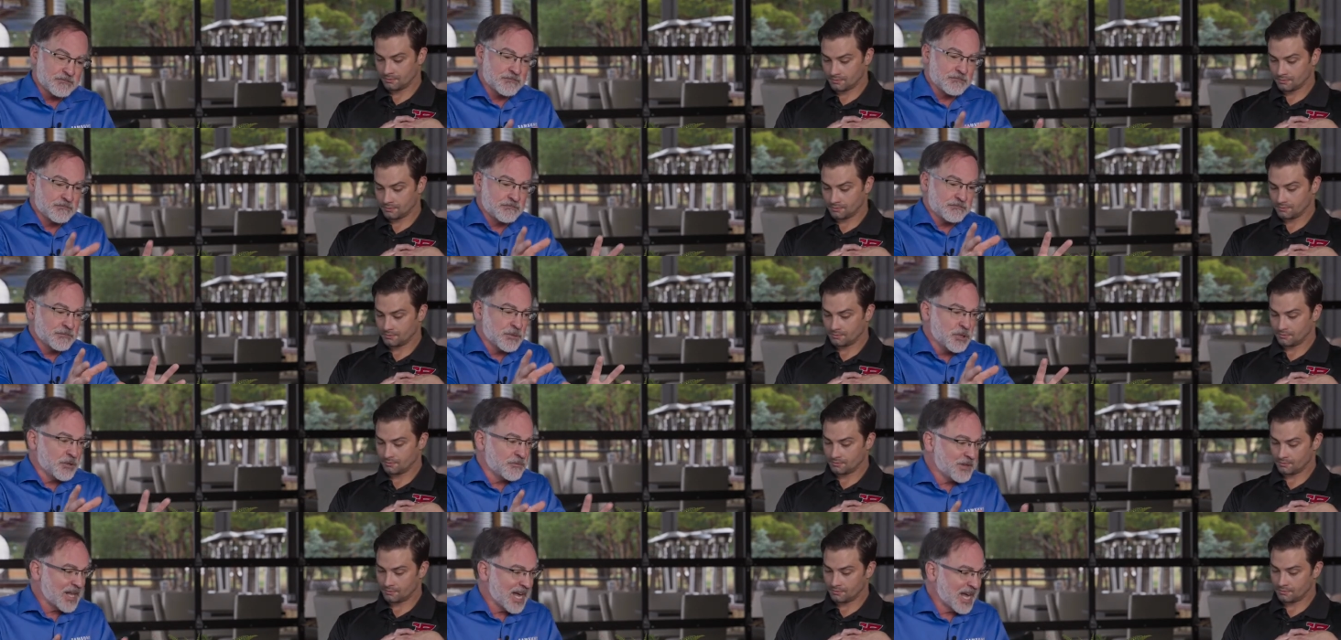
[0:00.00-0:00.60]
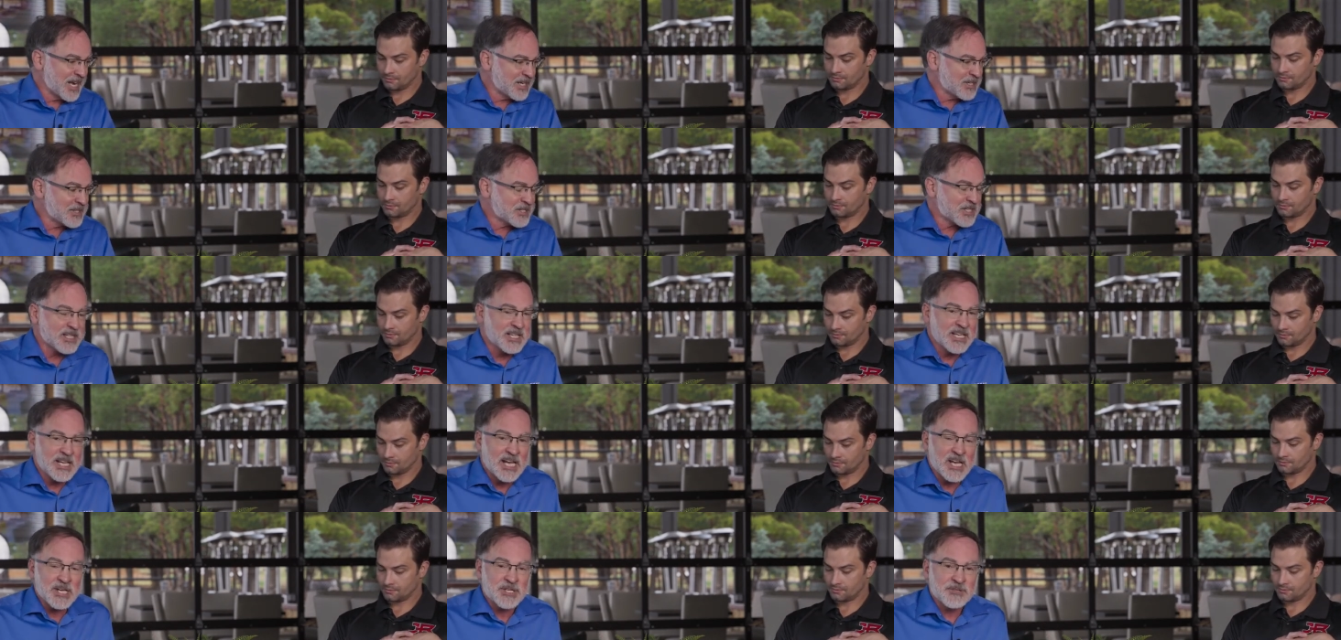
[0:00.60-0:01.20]
Speaker 1: move that into
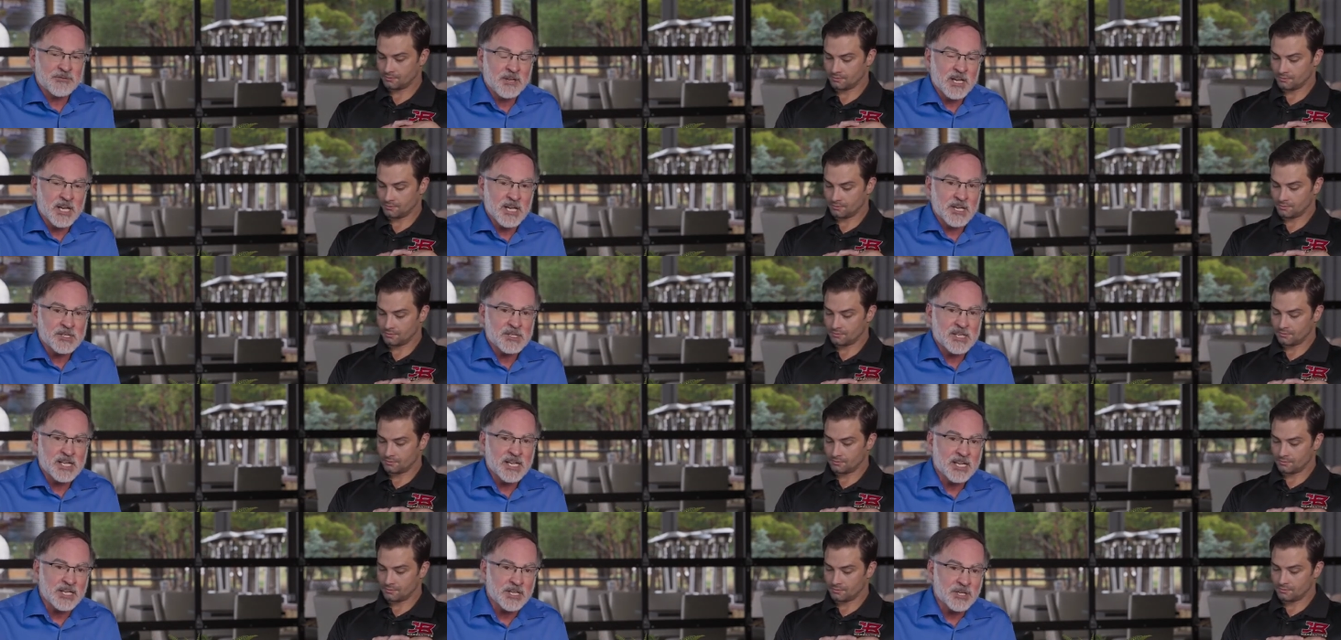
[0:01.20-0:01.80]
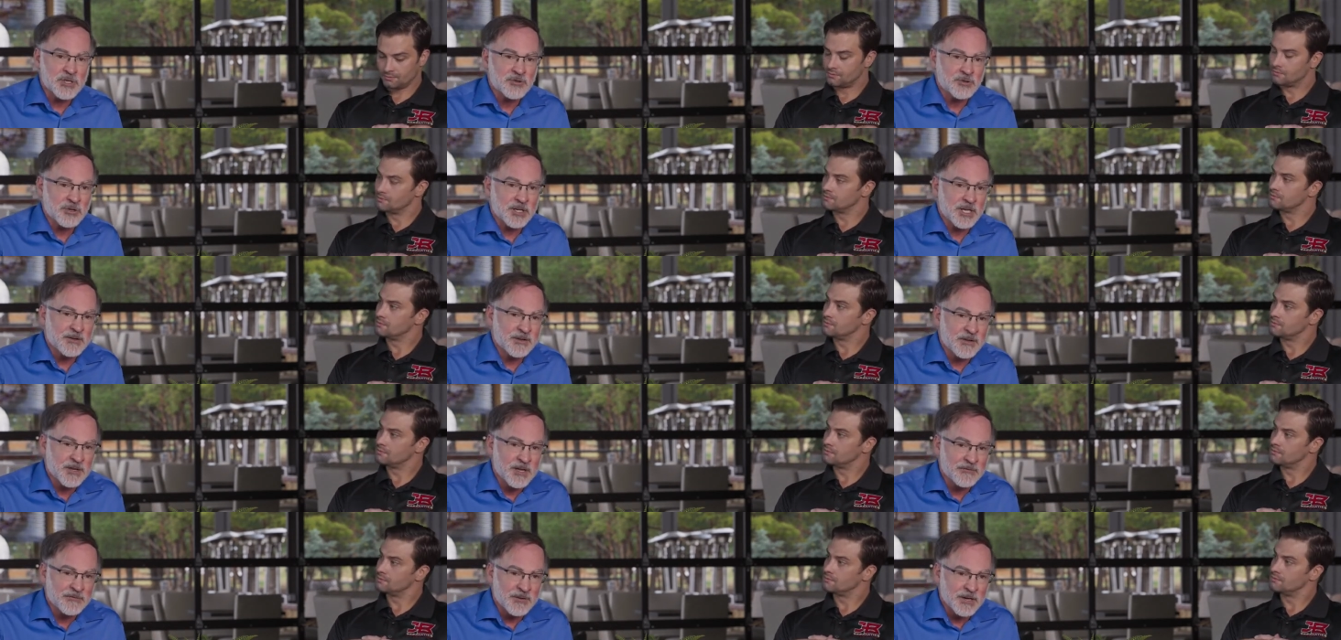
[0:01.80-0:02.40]
the HVAC
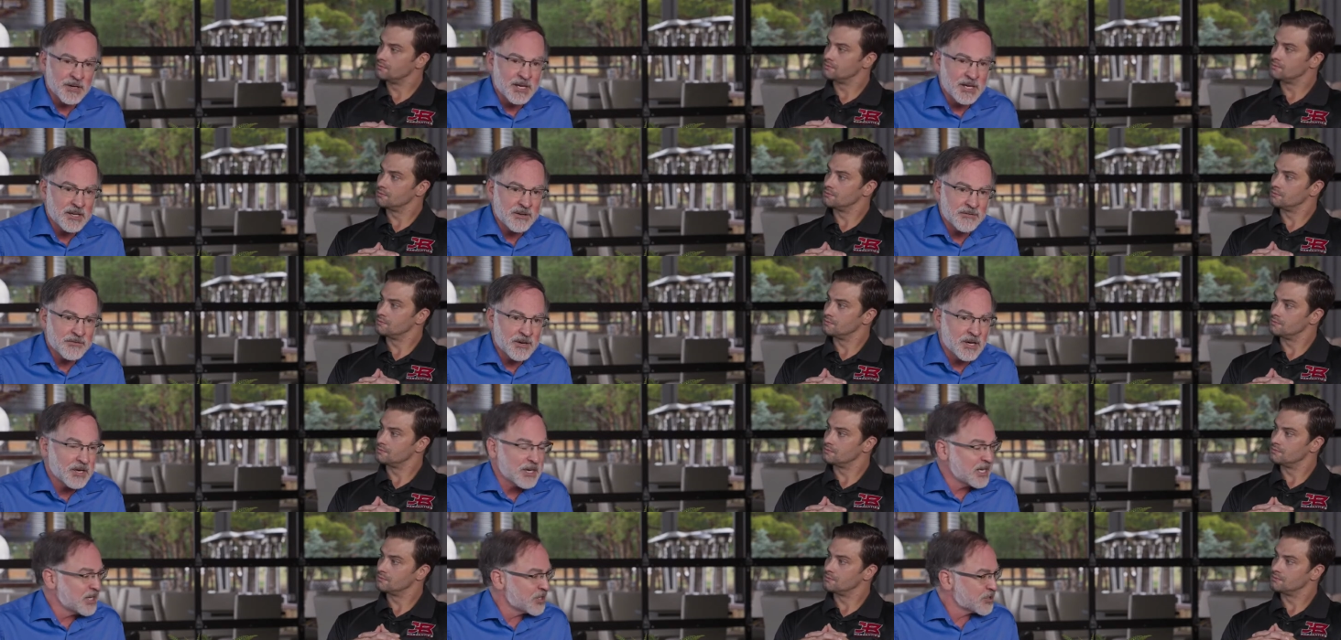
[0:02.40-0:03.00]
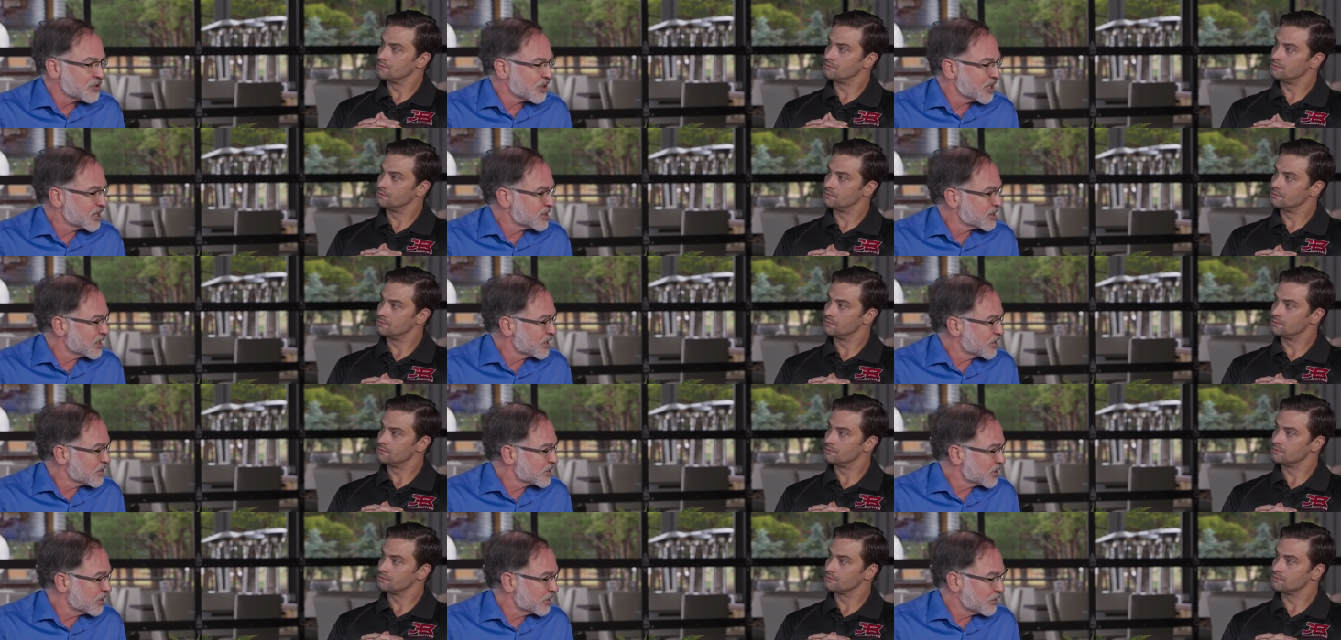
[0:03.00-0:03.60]
industry. Very, very
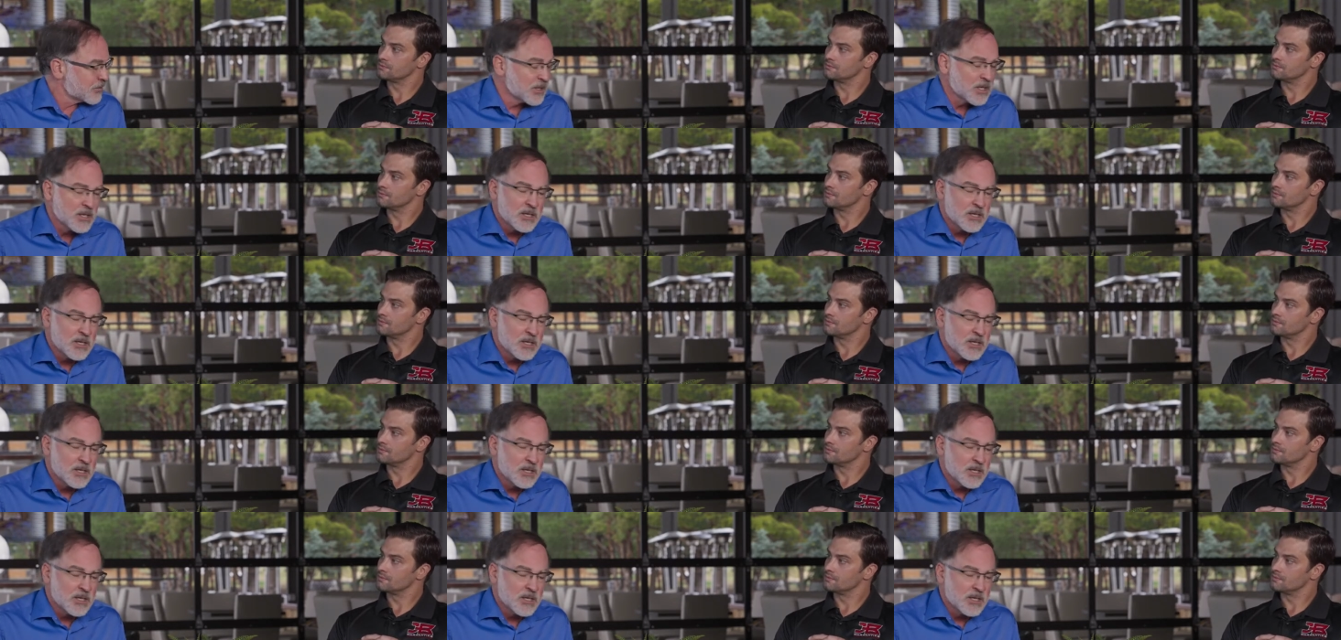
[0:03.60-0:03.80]
interesting. So